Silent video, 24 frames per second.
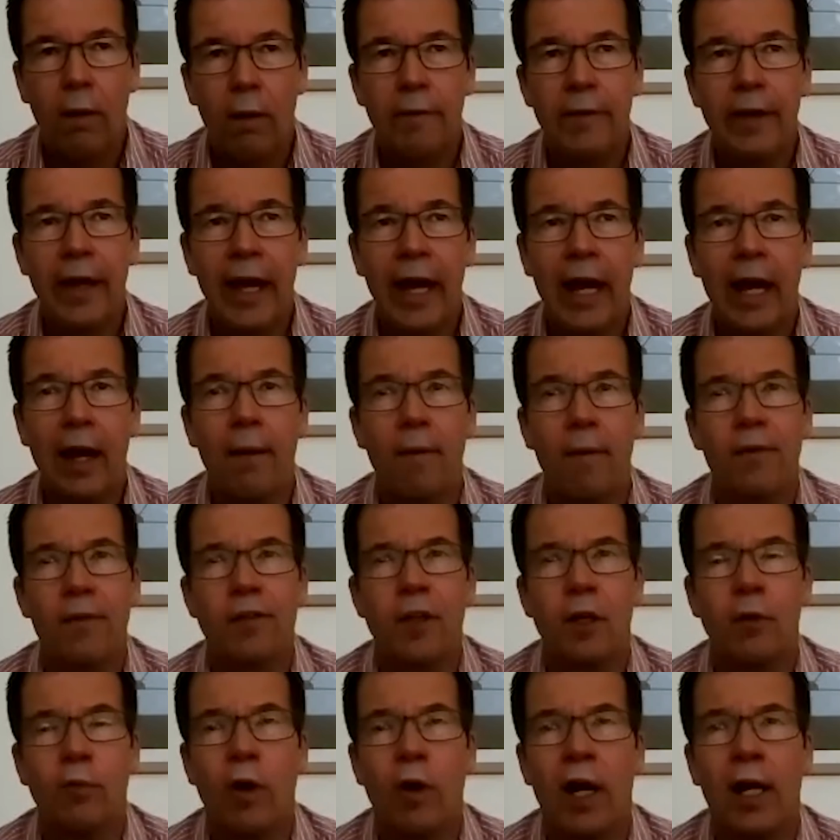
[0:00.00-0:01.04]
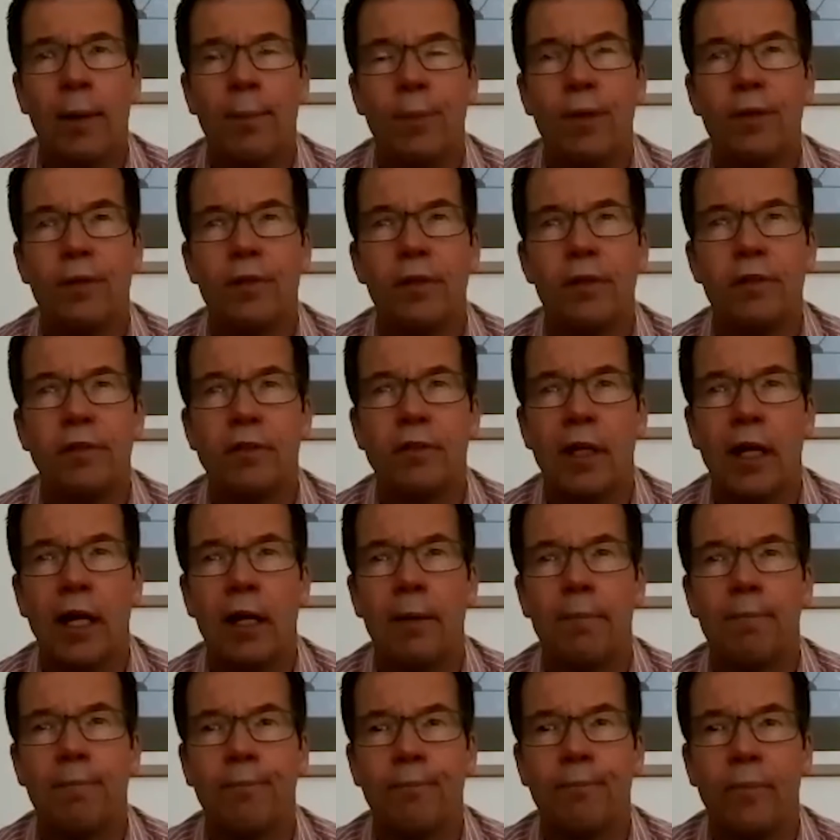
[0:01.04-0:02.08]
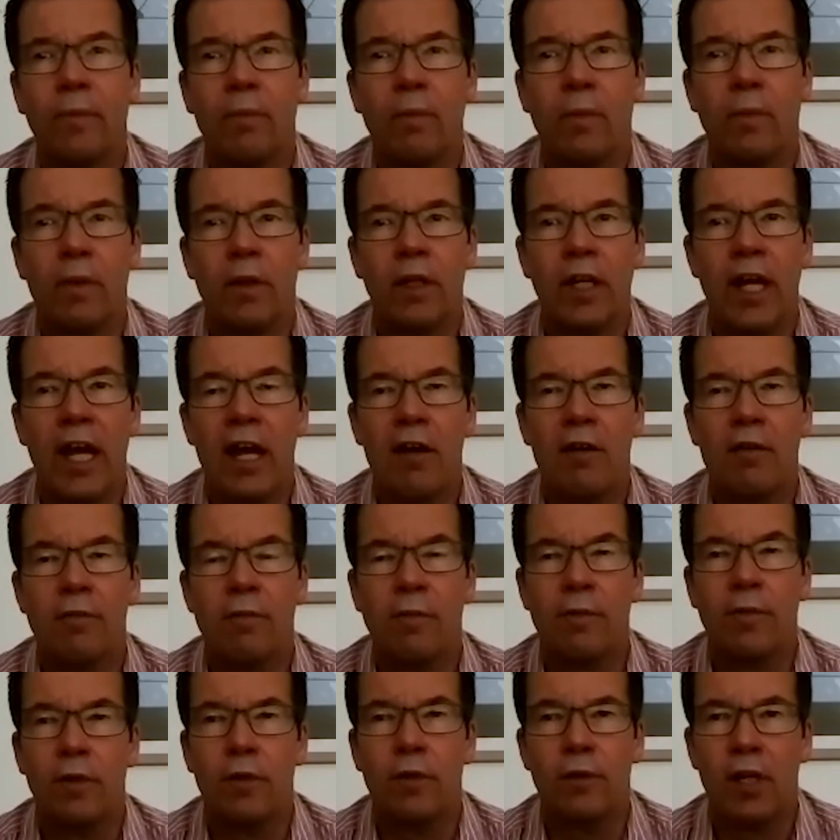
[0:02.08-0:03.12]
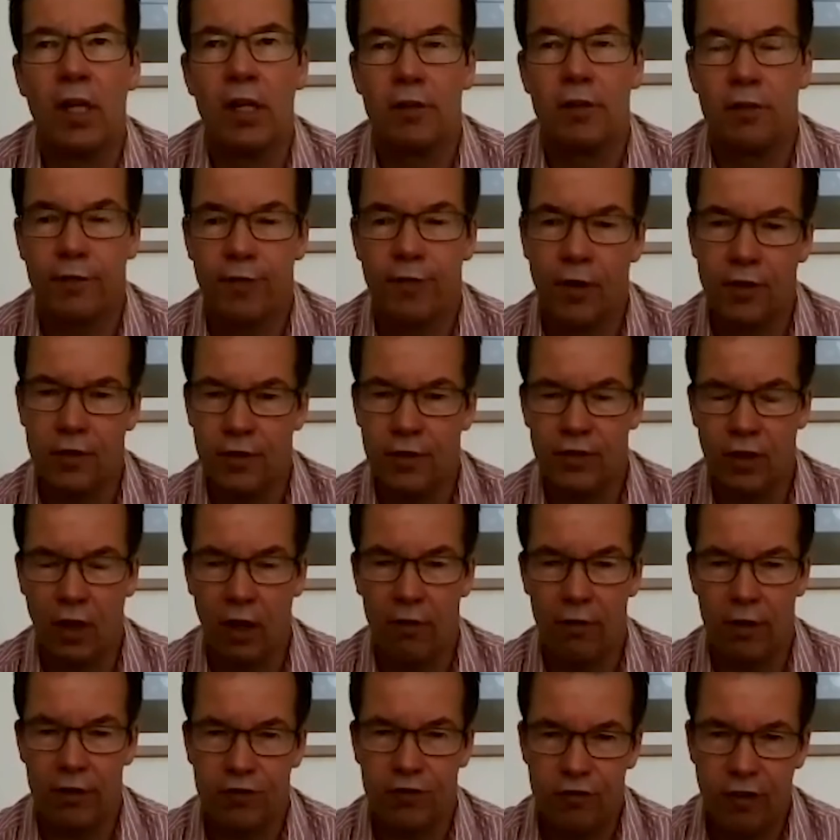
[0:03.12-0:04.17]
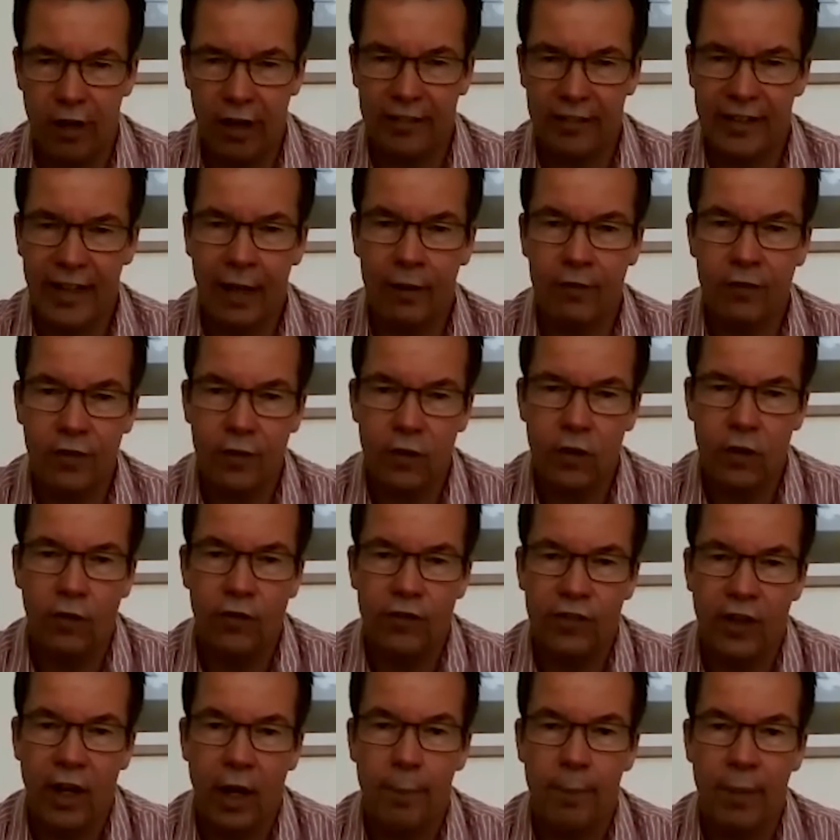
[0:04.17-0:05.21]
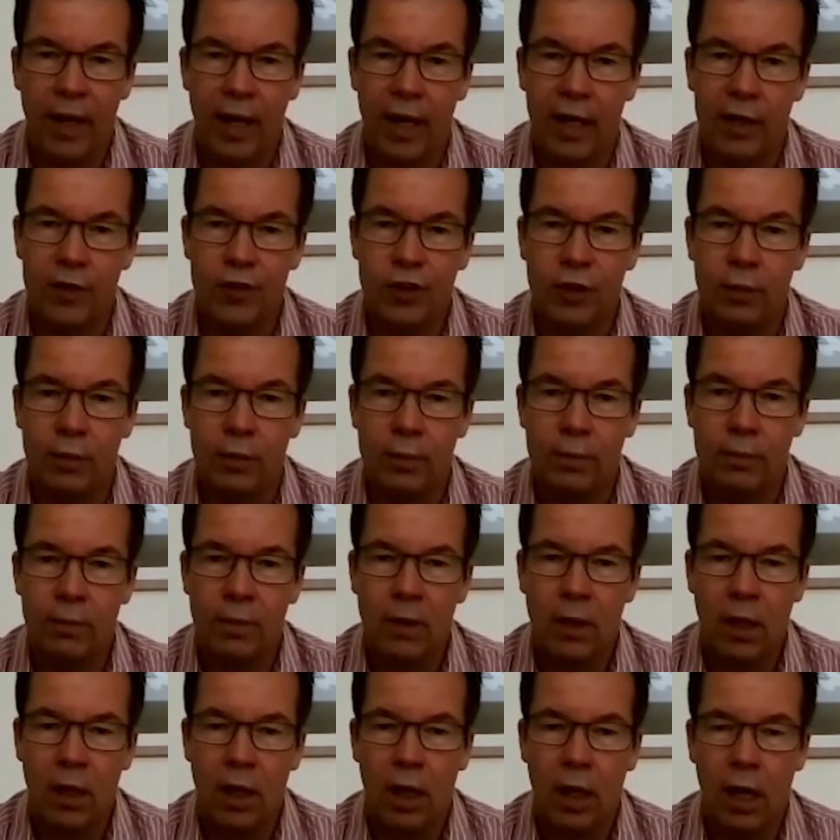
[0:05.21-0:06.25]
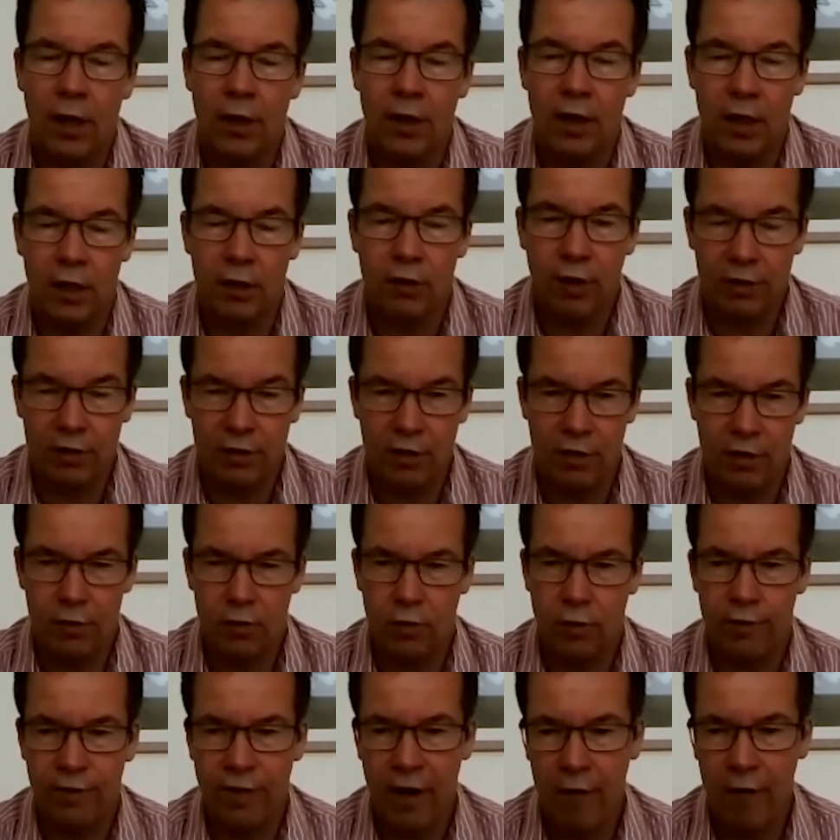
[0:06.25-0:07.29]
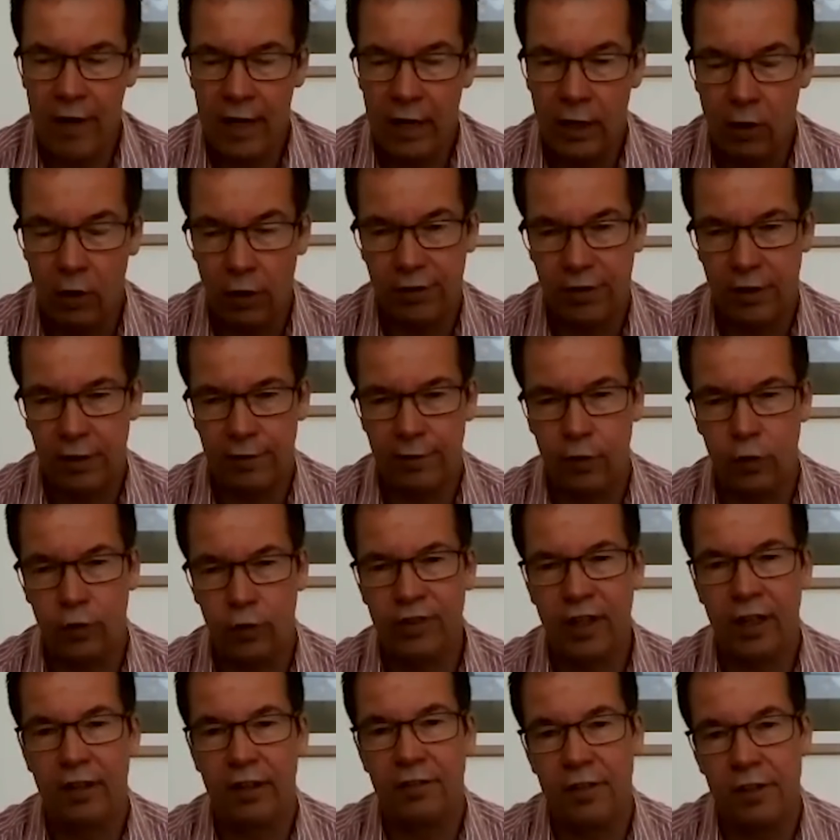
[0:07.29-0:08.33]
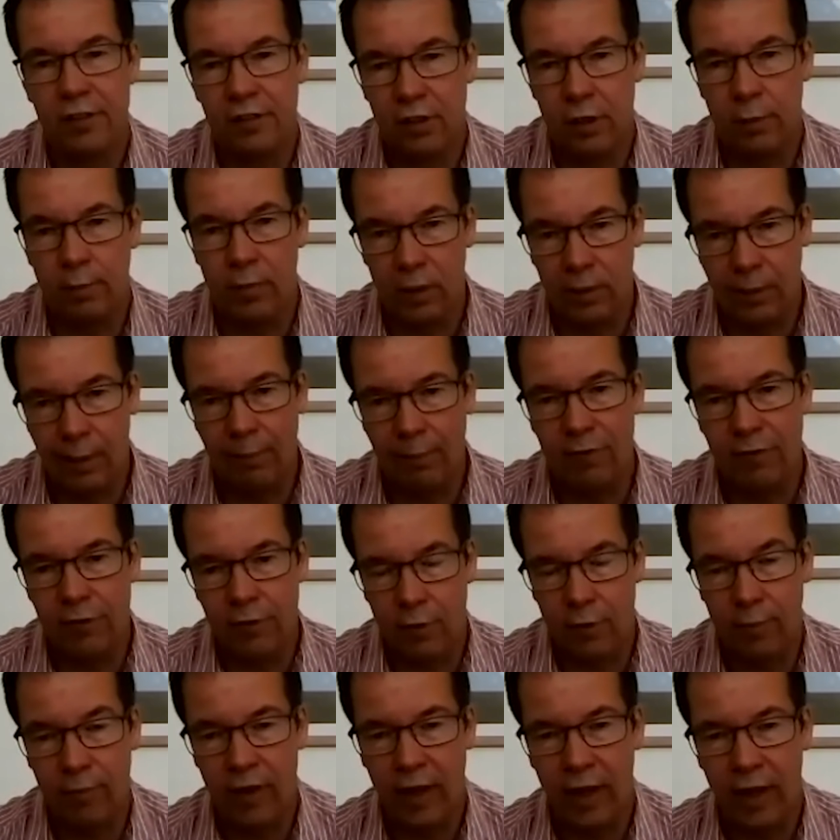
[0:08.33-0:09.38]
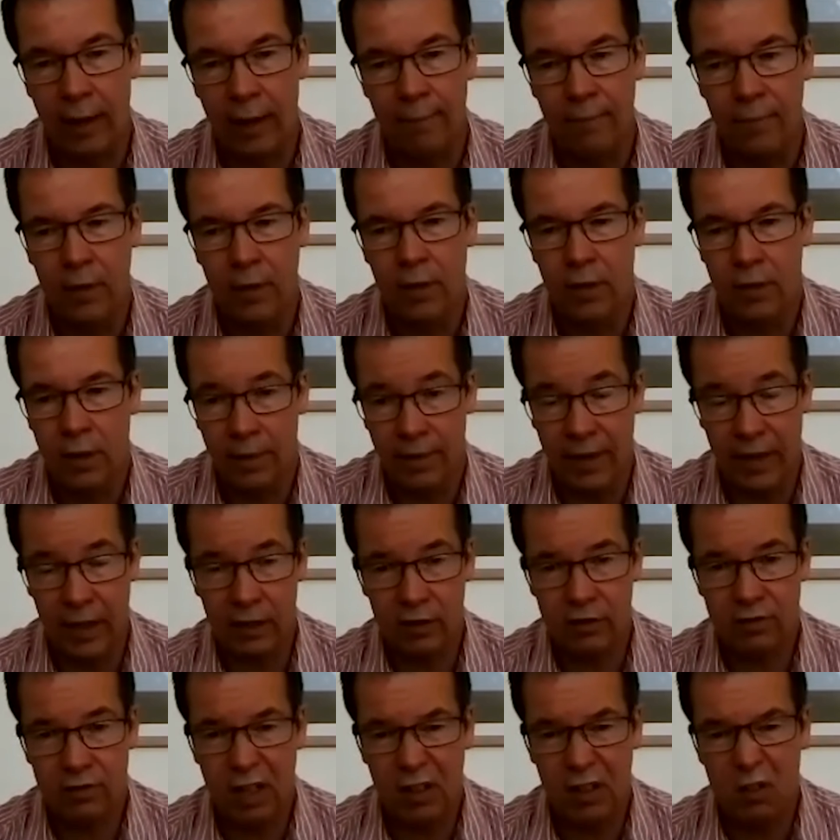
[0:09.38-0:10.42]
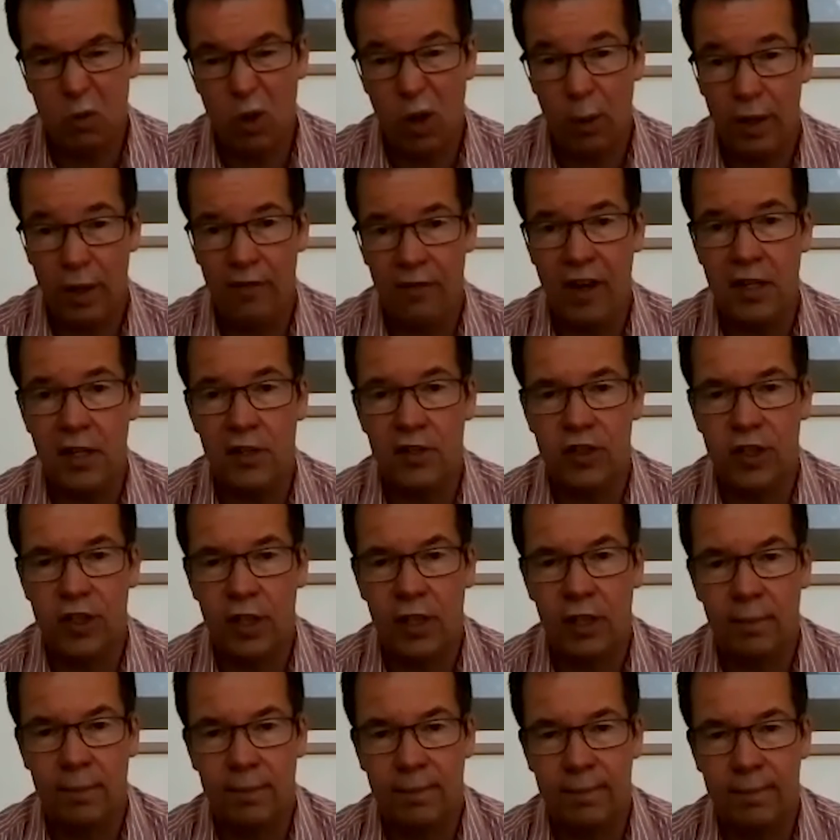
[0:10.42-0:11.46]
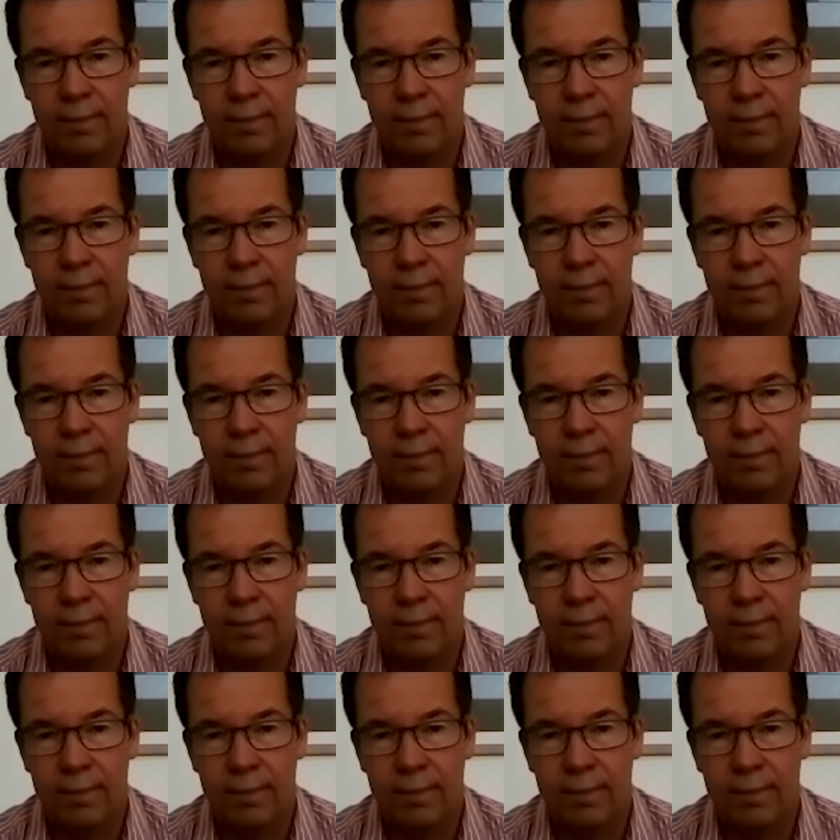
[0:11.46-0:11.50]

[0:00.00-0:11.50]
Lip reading: Yeah, and so what happens is, the air that hits the front of the tyre is dragged down to the contact patch, and it creates this sort of very lossy vortex system that comes from there. And that takes quite a bit of energy.